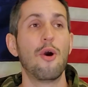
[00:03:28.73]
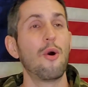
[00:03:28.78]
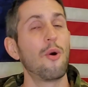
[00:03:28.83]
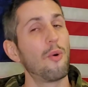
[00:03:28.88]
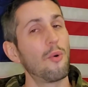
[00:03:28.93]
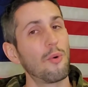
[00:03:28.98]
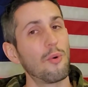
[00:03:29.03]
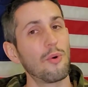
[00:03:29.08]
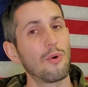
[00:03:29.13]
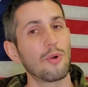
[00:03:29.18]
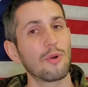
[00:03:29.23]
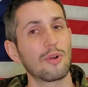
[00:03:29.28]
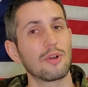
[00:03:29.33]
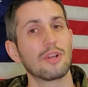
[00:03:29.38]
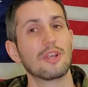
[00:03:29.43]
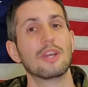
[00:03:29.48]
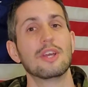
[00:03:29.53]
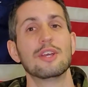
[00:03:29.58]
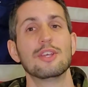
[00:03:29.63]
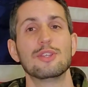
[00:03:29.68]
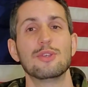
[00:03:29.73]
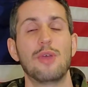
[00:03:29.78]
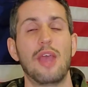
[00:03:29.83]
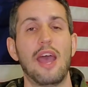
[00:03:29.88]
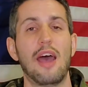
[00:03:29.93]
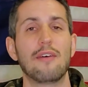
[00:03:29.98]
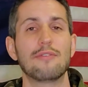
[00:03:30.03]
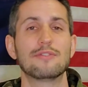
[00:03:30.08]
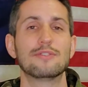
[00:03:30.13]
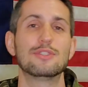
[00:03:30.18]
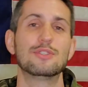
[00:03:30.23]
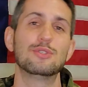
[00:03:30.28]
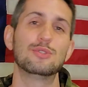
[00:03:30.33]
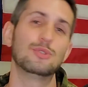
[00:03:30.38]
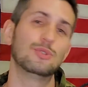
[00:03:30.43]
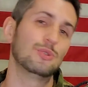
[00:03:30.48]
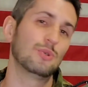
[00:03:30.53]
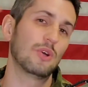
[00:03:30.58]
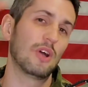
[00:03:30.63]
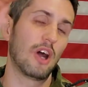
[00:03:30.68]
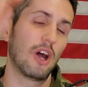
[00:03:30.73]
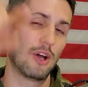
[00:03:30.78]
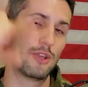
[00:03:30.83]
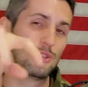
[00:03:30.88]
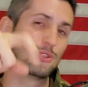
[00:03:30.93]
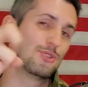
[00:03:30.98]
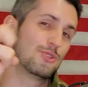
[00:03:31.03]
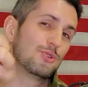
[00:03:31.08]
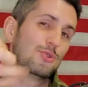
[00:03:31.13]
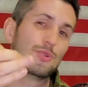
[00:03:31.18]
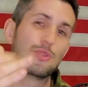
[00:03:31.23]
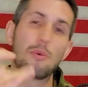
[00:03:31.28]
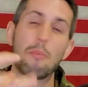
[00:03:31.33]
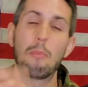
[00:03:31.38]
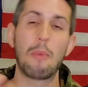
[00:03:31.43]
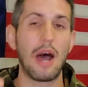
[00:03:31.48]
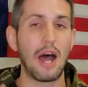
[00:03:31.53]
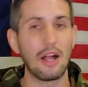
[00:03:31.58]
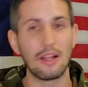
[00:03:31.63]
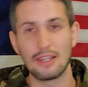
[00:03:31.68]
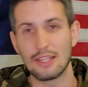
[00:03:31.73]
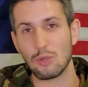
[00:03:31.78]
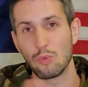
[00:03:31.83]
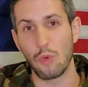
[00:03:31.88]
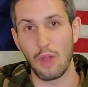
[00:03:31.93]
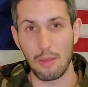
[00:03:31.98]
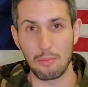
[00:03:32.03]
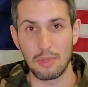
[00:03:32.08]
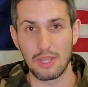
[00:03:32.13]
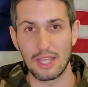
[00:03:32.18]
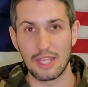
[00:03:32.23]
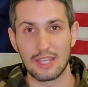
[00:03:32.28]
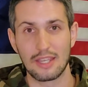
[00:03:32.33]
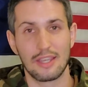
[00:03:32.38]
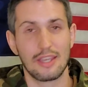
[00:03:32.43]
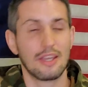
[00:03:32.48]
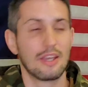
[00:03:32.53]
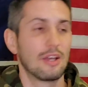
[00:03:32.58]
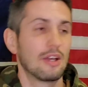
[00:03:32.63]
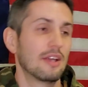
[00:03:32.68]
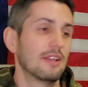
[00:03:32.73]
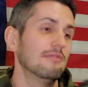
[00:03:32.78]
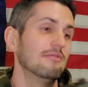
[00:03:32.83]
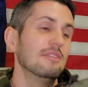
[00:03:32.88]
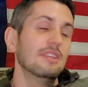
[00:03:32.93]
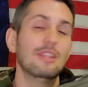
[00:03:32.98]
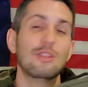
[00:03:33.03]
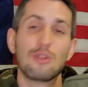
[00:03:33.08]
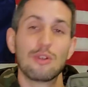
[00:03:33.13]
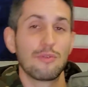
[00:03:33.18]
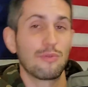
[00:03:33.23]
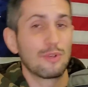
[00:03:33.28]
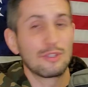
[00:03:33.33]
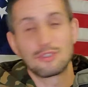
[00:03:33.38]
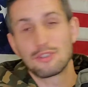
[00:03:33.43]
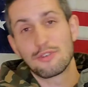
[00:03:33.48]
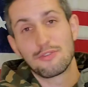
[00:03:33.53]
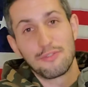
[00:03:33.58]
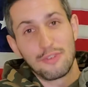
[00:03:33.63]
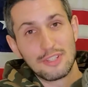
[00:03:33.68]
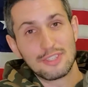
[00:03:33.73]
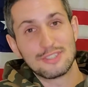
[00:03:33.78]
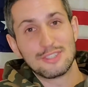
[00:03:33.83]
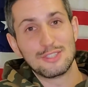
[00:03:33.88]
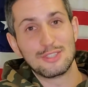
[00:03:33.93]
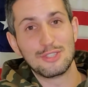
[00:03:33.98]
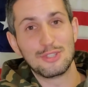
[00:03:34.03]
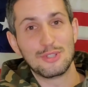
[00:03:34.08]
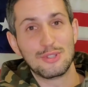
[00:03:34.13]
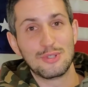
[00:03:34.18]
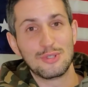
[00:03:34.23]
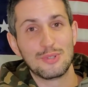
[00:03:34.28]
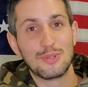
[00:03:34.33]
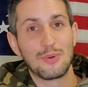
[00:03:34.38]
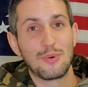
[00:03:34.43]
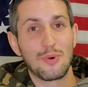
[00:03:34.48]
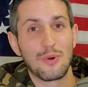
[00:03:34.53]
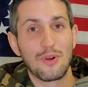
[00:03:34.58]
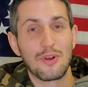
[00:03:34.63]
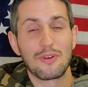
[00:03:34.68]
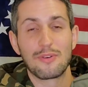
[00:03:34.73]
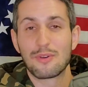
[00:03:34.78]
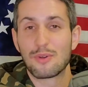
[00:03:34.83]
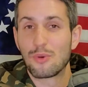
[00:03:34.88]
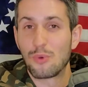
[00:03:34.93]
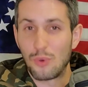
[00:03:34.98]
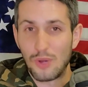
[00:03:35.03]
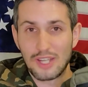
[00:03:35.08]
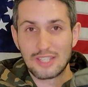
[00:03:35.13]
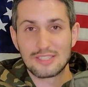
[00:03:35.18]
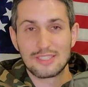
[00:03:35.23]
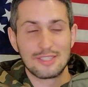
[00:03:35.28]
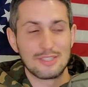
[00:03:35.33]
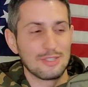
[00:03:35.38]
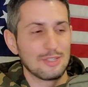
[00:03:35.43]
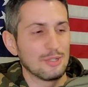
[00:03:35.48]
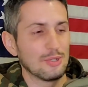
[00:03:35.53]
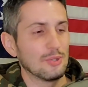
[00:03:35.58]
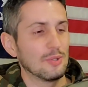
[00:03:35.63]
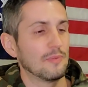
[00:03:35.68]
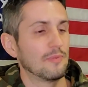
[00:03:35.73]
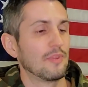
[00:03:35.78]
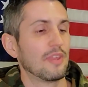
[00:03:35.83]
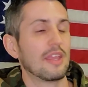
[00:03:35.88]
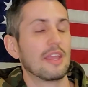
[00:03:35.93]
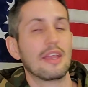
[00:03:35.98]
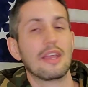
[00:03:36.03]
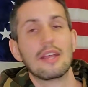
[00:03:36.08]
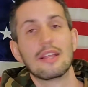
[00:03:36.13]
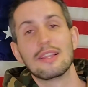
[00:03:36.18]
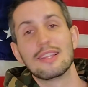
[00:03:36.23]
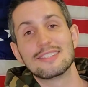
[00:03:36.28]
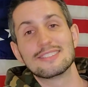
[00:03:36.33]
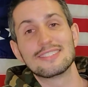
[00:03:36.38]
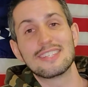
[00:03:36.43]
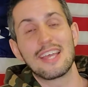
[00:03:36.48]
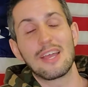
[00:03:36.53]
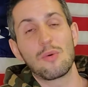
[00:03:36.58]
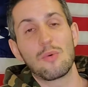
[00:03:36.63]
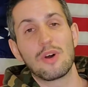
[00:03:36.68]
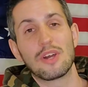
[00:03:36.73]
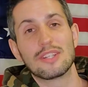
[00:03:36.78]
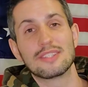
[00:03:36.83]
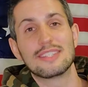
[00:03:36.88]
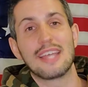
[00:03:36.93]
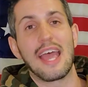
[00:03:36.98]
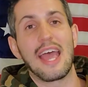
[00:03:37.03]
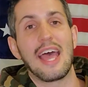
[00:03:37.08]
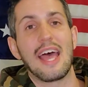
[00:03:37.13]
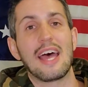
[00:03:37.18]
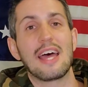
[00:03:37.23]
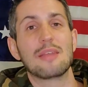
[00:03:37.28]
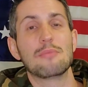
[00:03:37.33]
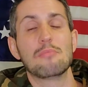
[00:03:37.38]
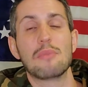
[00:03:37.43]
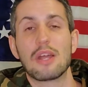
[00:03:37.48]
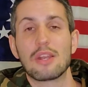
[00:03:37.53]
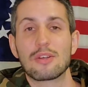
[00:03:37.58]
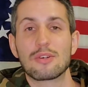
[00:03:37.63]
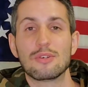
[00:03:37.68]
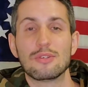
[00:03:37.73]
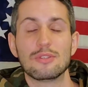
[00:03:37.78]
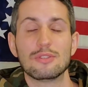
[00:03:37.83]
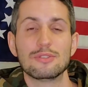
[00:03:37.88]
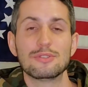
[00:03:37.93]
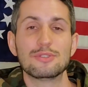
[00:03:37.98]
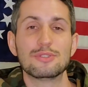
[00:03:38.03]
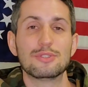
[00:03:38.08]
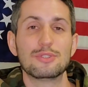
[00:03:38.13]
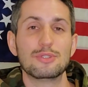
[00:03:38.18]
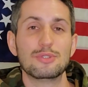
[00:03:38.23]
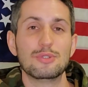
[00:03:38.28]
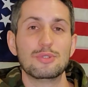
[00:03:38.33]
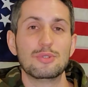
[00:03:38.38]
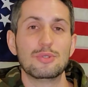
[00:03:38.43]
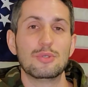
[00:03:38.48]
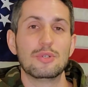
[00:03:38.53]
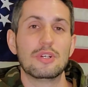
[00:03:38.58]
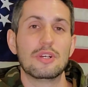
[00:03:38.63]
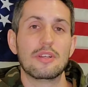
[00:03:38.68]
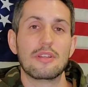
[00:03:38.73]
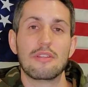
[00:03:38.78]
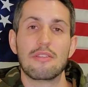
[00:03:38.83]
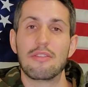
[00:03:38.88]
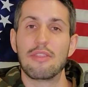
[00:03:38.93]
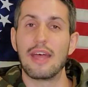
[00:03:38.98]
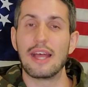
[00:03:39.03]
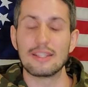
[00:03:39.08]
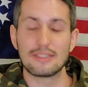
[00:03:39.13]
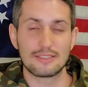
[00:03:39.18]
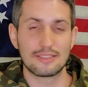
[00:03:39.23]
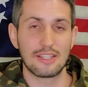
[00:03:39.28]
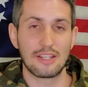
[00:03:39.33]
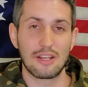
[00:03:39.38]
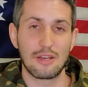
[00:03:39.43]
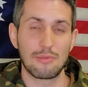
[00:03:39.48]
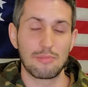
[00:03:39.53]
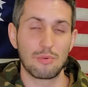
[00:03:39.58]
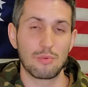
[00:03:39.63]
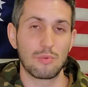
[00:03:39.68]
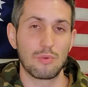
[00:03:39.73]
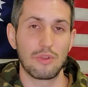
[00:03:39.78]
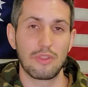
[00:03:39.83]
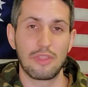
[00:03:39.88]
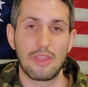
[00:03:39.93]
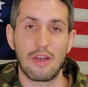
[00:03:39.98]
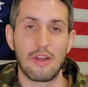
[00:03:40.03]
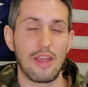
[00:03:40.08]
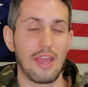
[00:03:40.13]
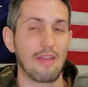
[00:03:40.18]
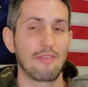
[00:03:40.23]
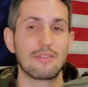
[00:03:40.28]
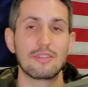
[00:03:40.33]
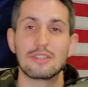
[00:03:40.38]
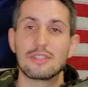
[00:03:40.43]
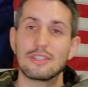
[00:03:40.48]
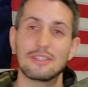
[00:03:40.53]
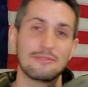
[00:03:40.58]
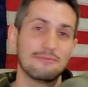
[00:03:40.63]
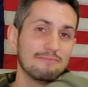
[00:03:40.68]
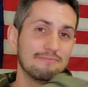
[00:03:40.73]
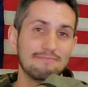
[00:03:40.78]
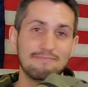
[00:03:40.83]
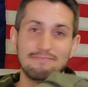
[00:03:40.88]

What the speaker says: or you have to undo the molly webbing, neither of which are fun to do or quick to do. Let's say I wanted to add medical to that setup without having to